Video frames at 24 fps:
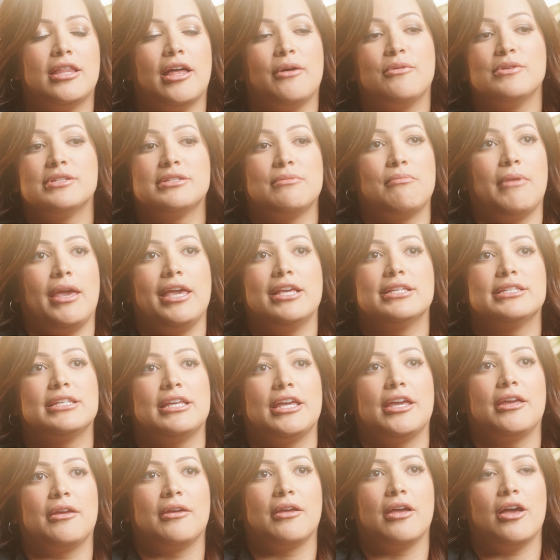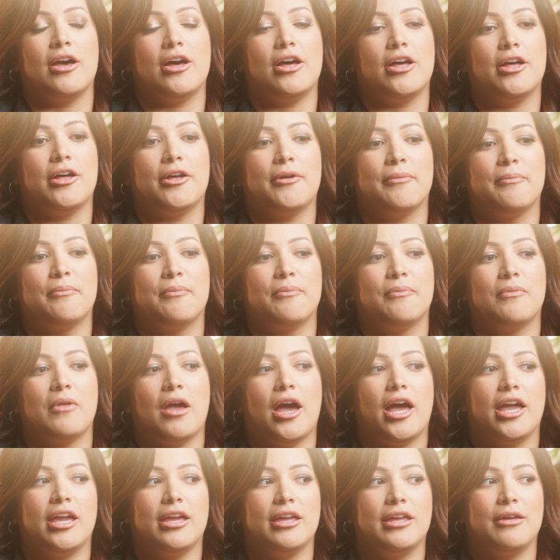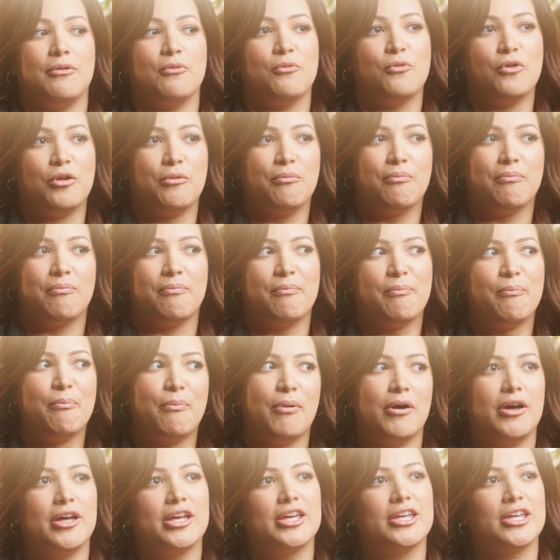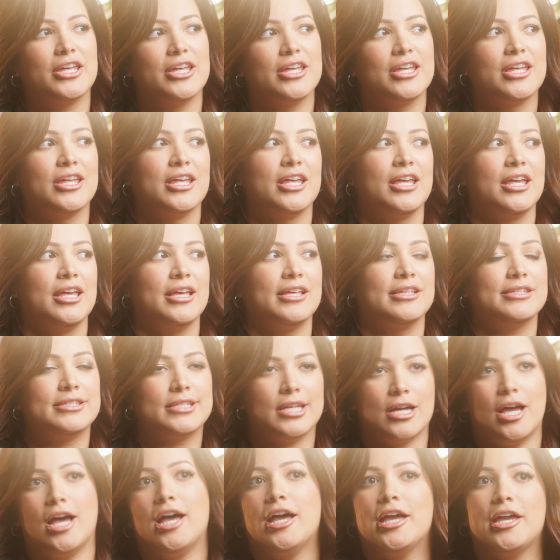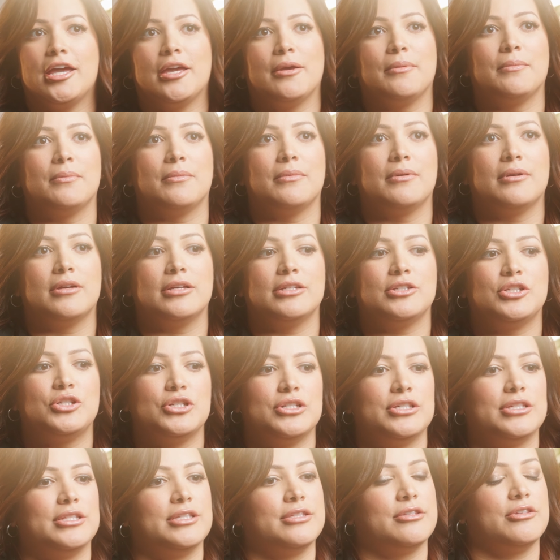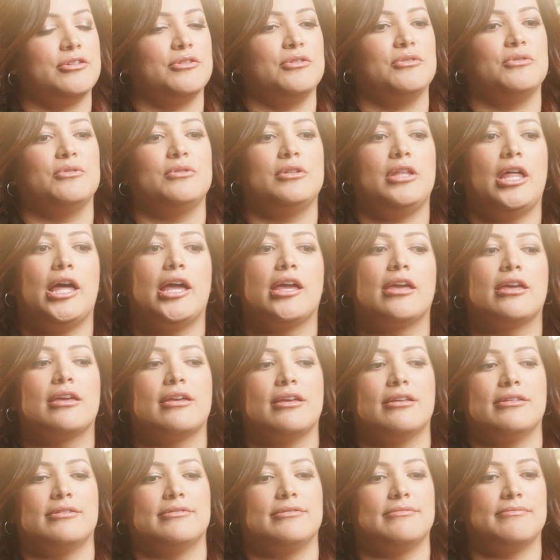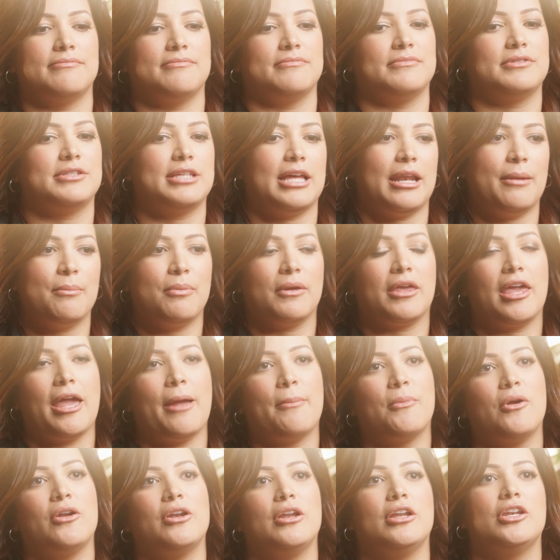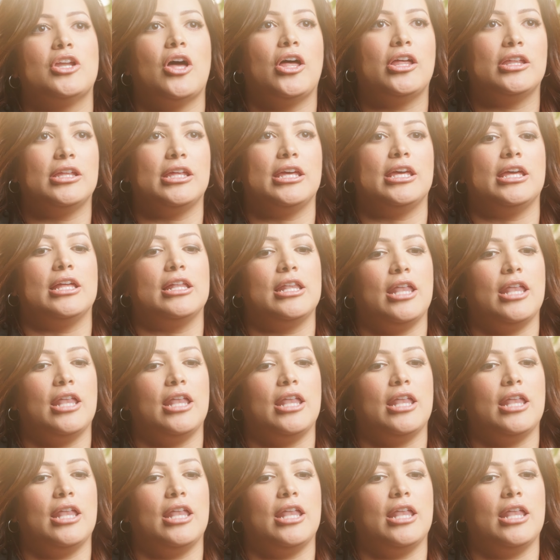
that was amazing. Um, I would book time just to like set up a camera on a dolly.